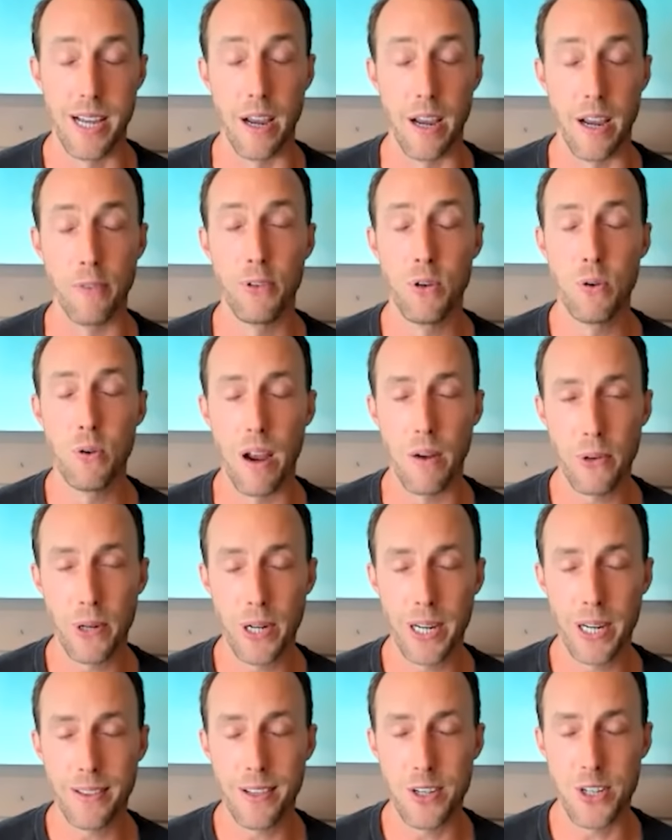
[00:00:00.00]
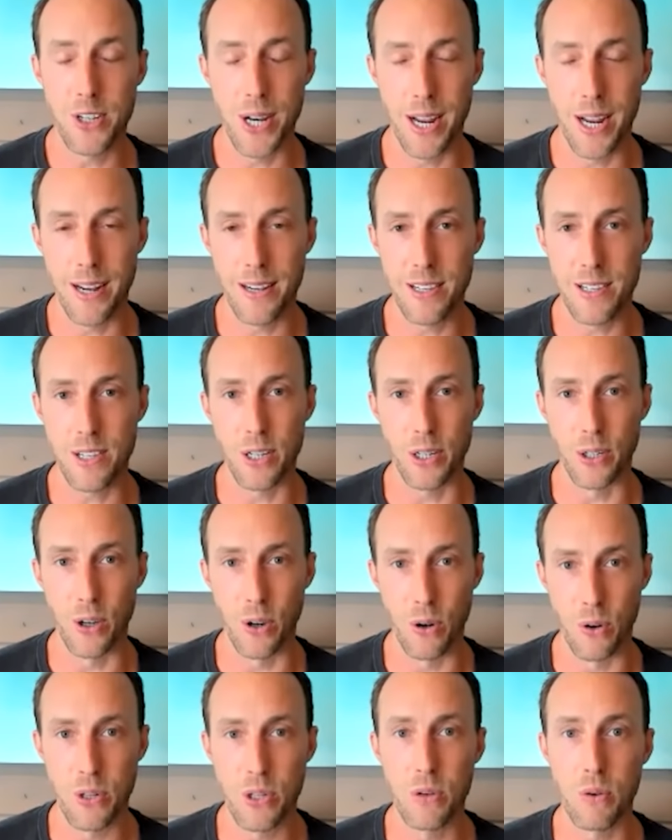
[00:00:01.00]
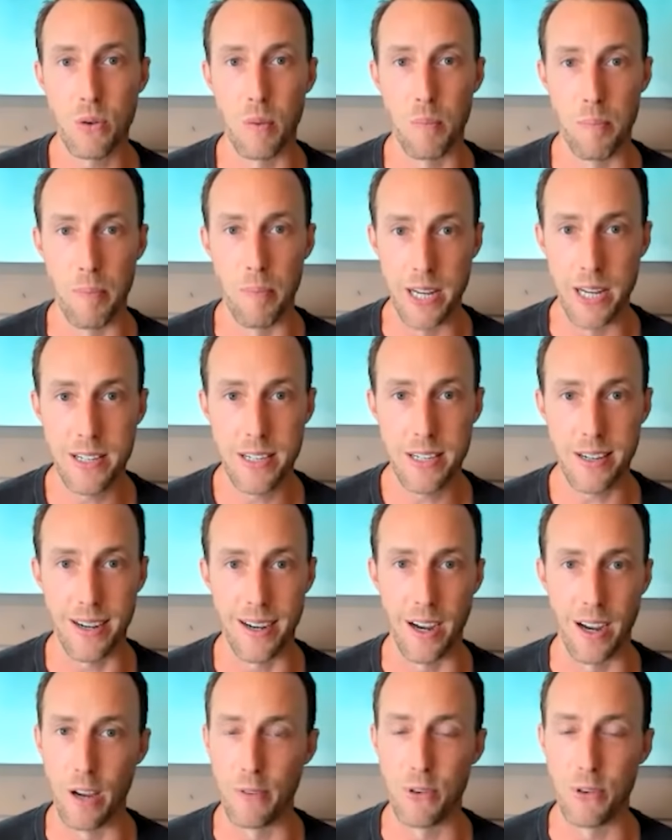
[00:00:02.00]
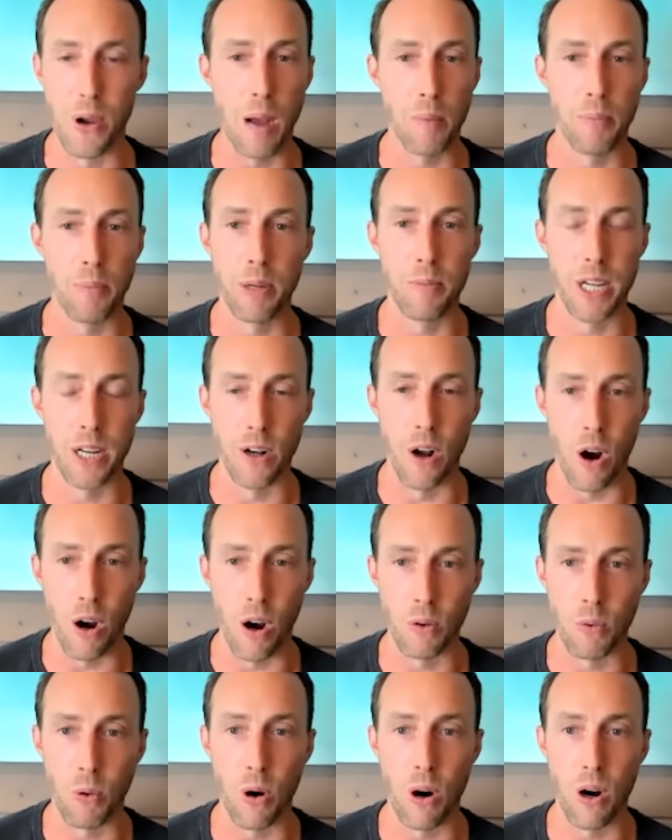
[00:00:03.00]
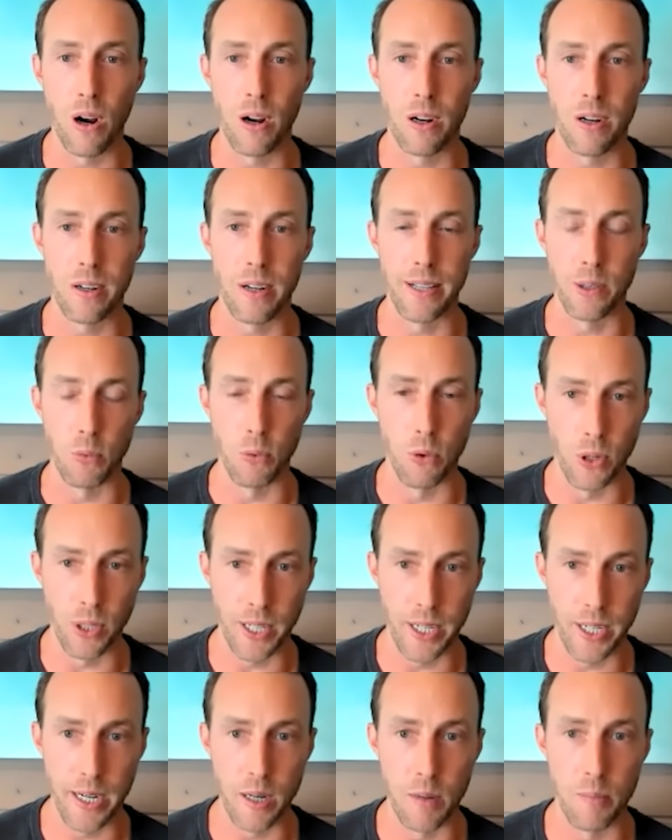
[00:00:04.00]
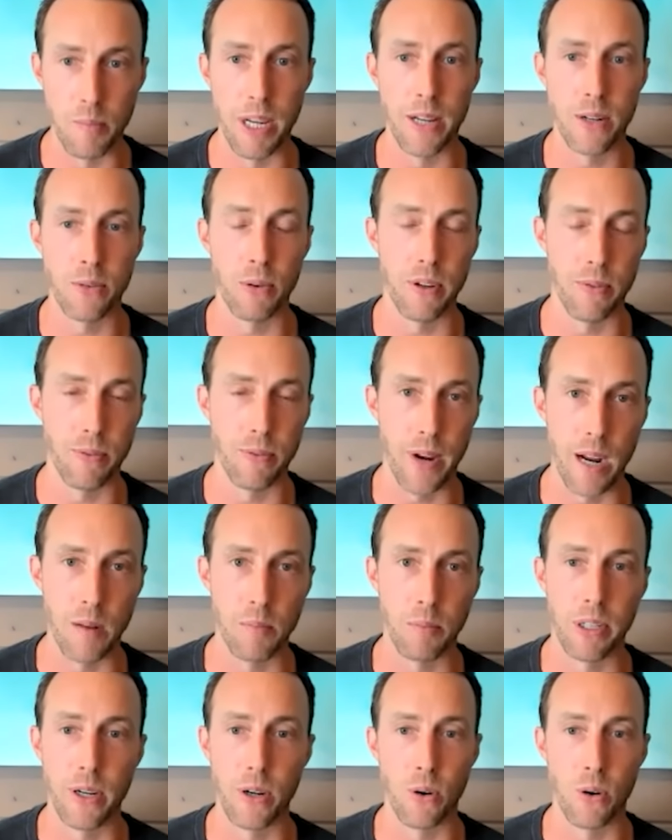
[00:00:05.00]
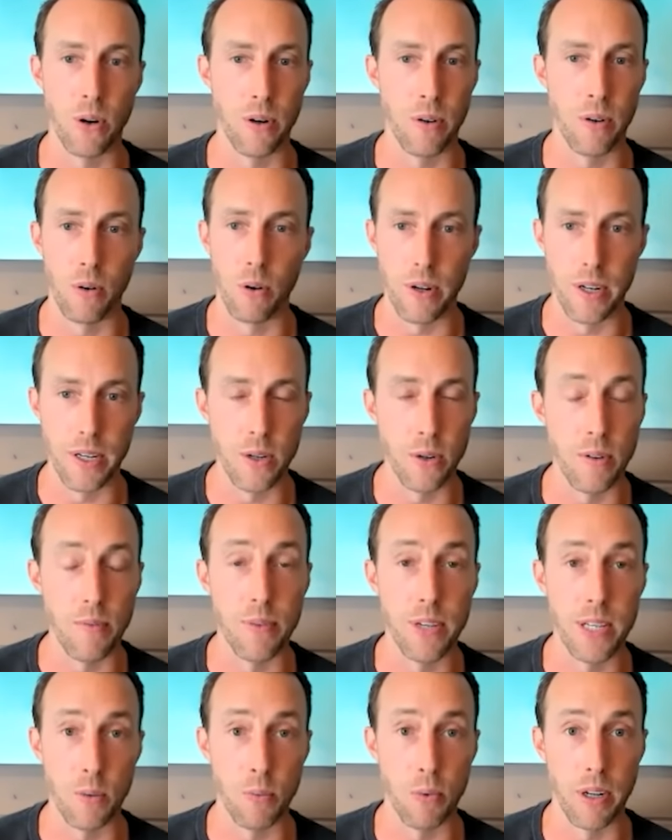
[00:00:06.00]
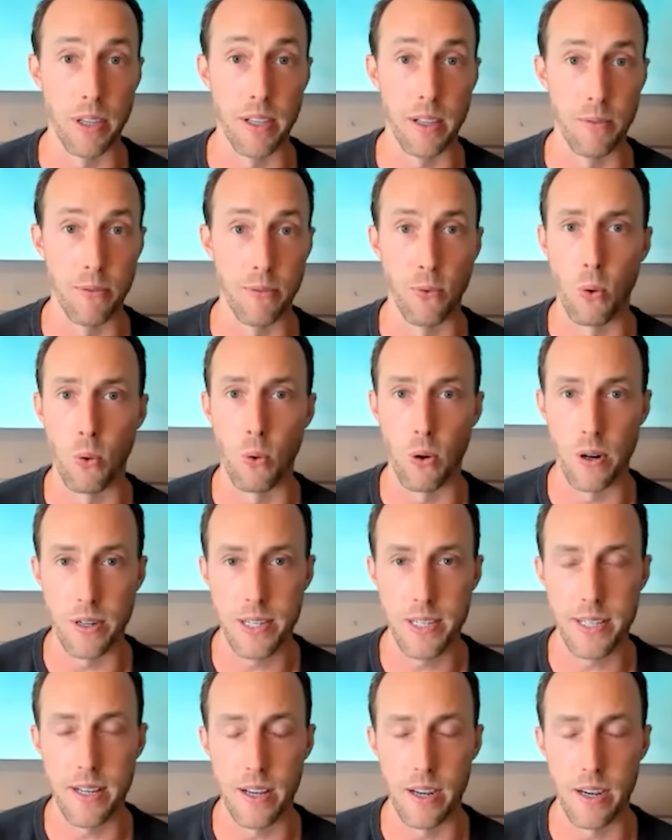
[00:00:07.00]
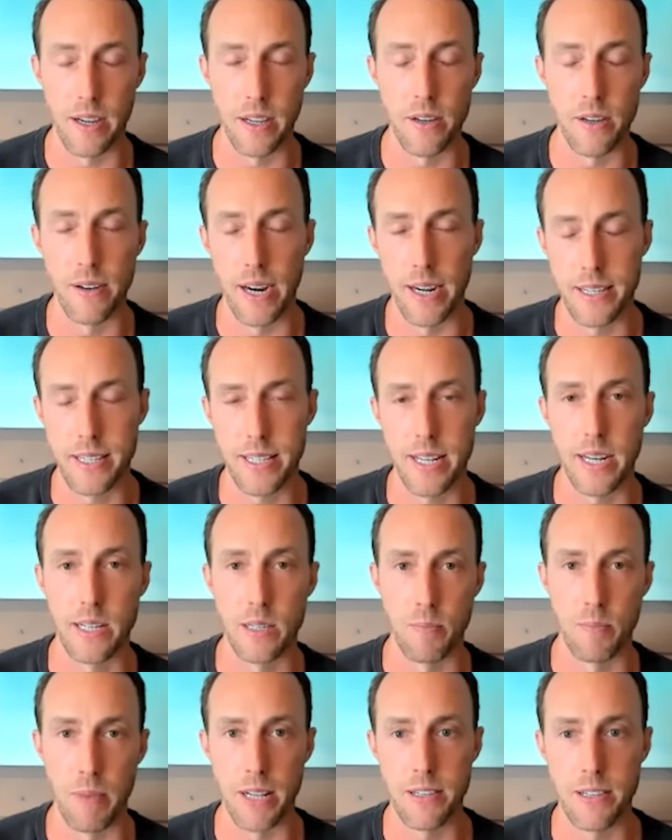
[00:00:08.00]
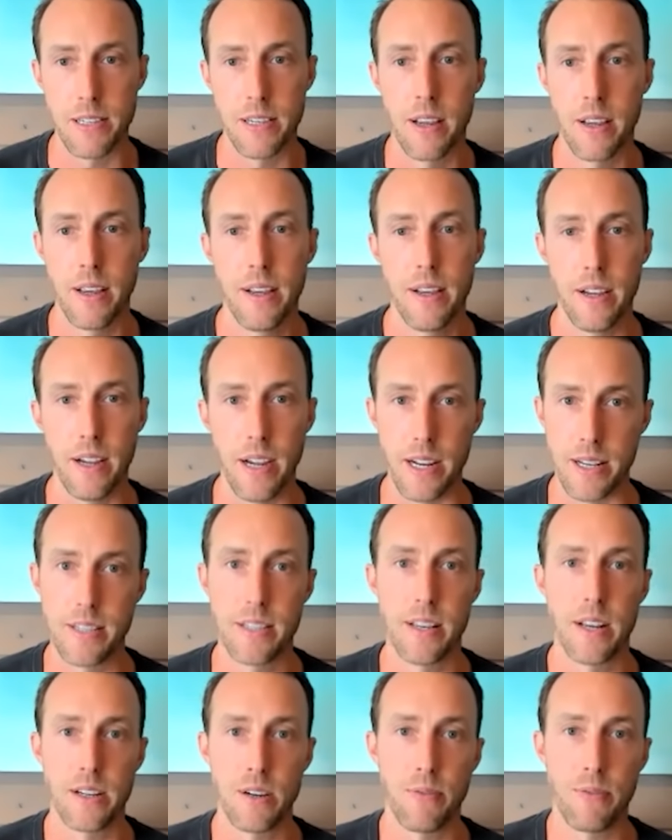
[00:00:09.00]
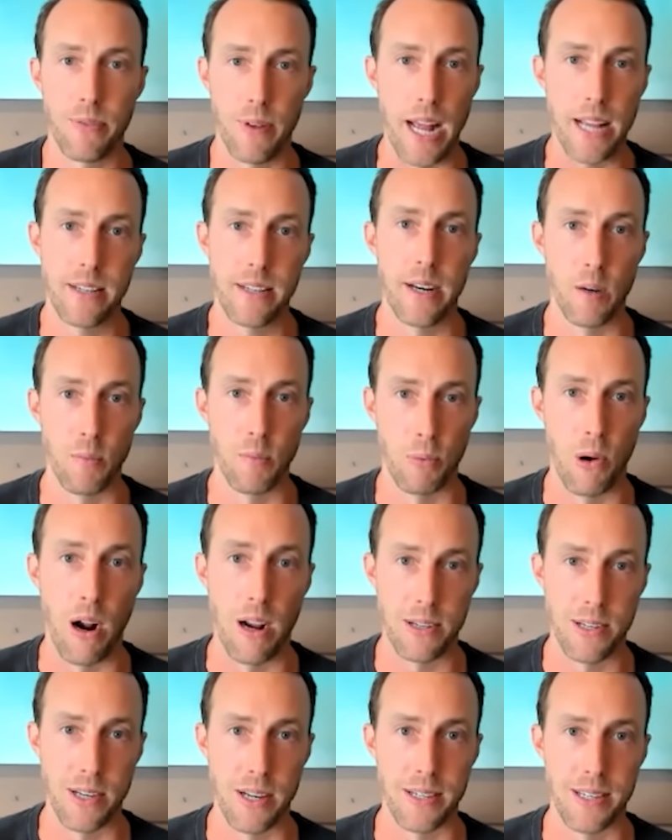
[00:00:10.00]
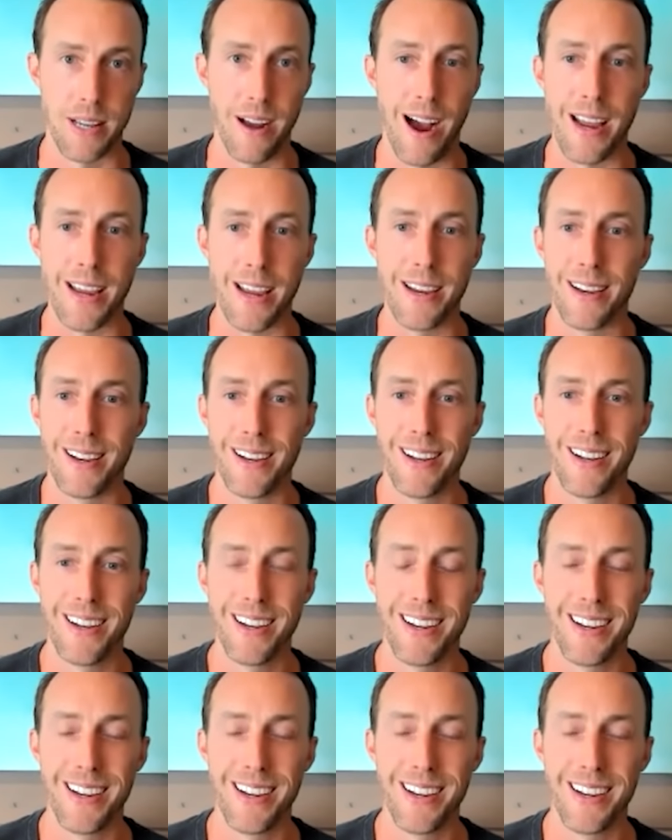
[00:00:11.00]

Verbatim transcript: Yeah, if you ever get the chance to go to a mint, if you happen to be in Ottawa at the Royal Canadian Mint with your family, or you can visit one of the four United States mints, it's such a fascinating process. I